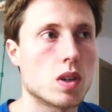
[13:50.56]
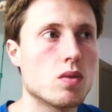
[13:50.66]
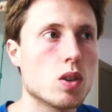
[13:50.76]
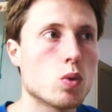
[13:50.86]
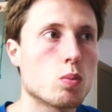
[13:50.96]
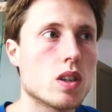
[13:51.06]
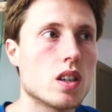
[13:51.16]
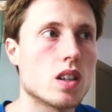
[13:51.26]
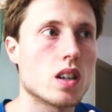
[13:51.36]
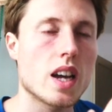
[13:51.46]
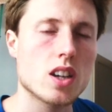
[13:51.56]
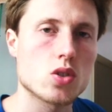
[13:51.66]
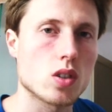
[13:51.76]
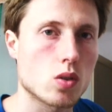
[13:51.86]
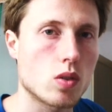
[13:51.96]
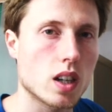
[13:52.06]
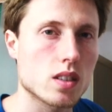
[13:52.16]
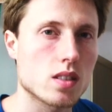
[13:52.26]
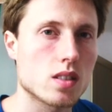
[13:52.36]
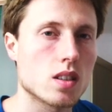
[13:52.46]
But if it would be uh, actual
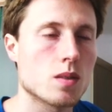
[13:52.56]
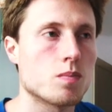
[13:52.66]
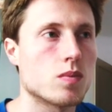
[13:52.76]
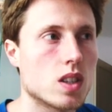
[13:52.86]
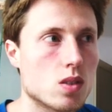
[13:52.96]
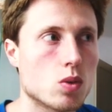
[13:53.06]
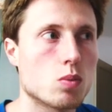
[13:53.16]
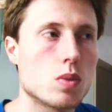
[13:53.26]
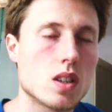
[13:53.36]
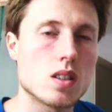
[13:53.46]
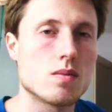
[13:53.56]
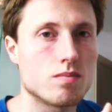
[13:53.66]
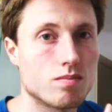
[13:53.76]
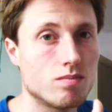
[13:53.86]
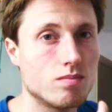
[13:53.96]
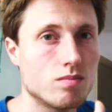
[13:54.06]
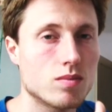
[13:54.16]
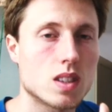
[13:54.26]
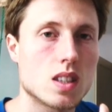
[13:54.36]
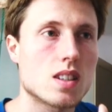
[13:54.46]
crux, this would be,
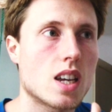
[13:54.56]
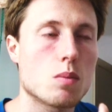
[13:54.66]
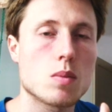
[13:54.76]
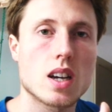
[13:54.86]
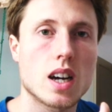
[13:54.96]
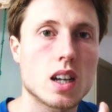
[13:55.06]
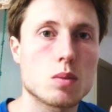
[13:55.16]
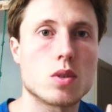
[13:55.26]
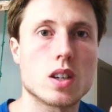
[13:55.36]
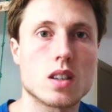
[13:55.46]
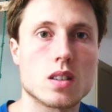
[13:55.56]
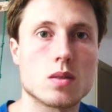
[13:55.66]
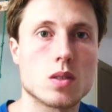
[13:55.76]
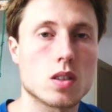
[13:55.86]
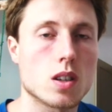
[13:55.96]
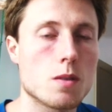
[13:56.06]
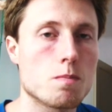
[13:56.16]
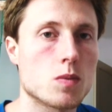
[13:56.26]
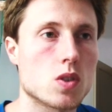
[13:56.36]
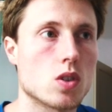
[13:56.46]
mm, this can be a heartbreaker,
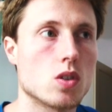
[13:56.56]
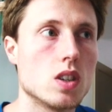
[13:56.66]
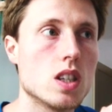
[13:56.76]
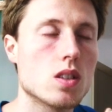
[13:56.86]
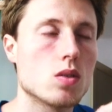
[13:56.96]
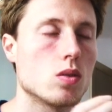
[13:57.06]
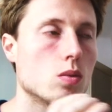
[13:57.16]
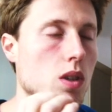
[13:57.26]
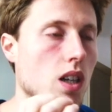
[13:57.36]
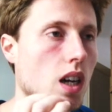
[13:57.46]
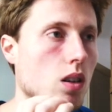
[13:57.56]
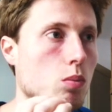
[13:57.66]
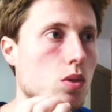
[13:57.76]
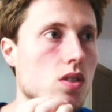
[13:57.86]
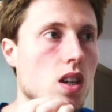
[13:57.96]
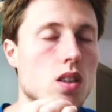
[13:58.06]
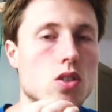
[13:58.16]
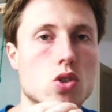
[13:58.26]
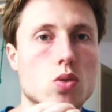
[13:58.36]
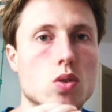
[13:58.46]
okay? So you need to be one hundred
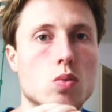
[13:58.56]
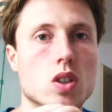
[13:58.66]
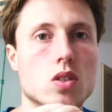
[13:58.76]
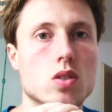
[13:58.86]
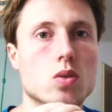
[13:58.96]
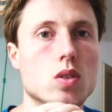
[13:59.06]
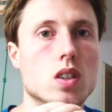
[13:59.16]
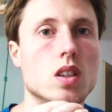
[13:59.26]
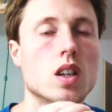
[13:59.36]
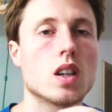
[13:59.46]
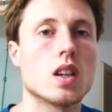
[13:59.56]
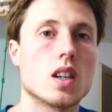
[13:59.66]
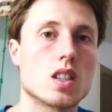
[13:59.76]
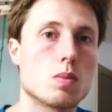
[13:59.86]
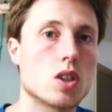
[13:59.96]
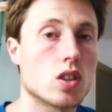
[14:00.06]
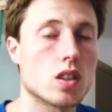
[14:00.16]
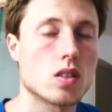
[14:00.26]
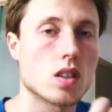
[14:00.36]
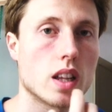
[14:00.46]
percent sure what you're doing,
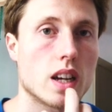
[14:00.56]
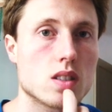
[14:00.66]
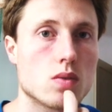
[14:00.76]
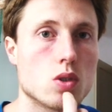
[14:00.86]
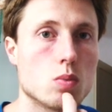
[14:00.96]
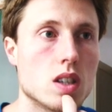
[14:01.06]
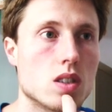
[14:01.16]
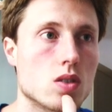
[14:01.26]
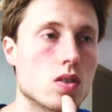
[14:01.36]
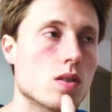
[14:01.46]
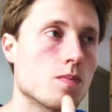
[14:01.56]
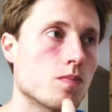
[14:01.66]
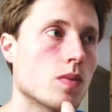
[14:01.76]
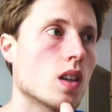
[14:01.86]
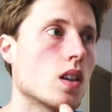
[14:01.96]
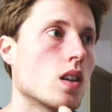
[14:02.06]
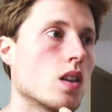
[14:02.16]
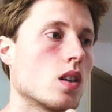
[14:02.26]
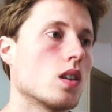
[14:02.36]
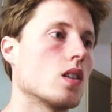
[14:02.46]
especially in the last few meters.
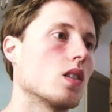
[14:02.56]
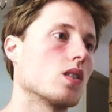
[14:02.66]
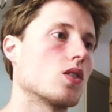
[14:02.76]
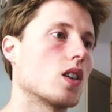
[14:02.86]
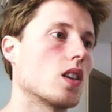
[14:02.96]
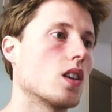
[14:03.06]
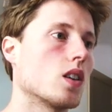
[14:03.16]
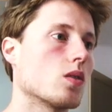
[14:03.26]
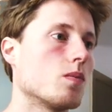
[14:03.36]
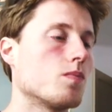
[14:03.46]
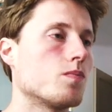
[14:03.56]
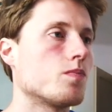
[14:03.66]
Let's check it out.